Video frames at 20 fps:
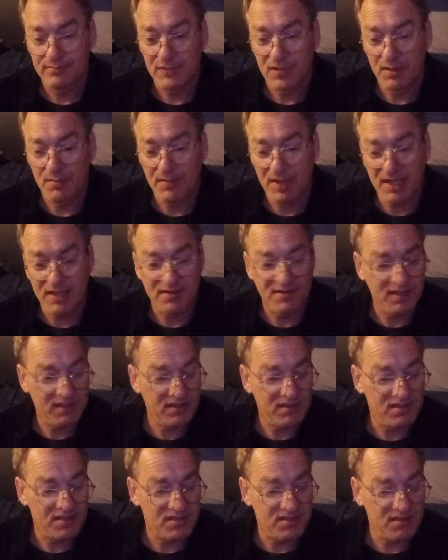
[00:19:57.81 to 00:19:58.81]
amazing,
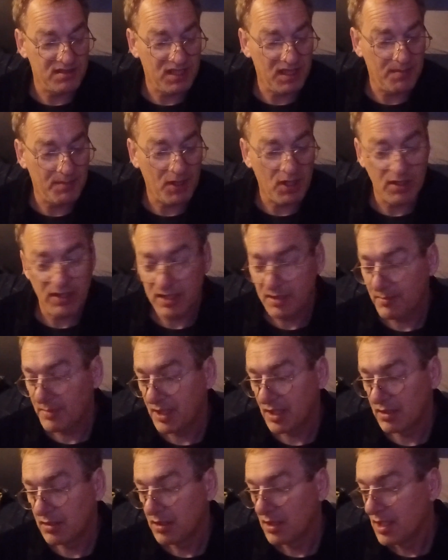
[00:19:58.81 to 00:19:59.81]
this MRE
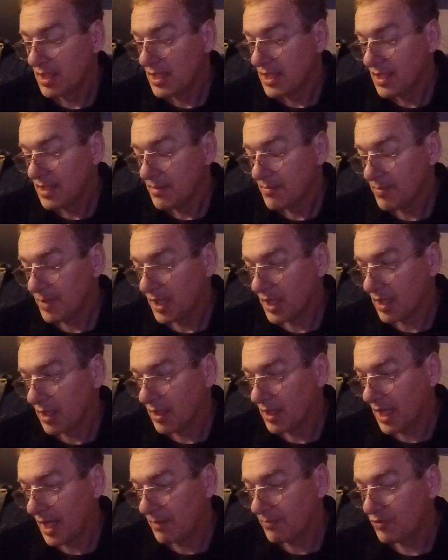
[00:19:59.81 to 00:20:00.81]
meal. But
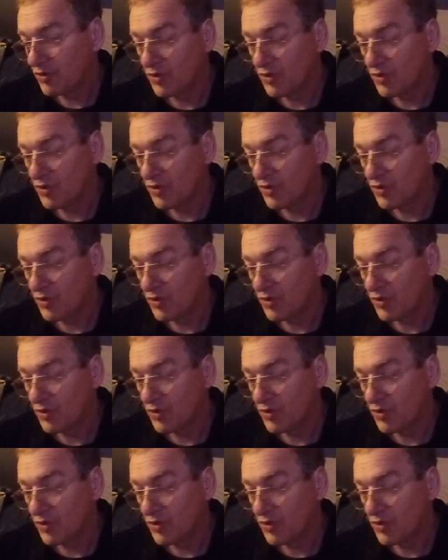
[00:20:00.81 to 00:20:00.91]
I'm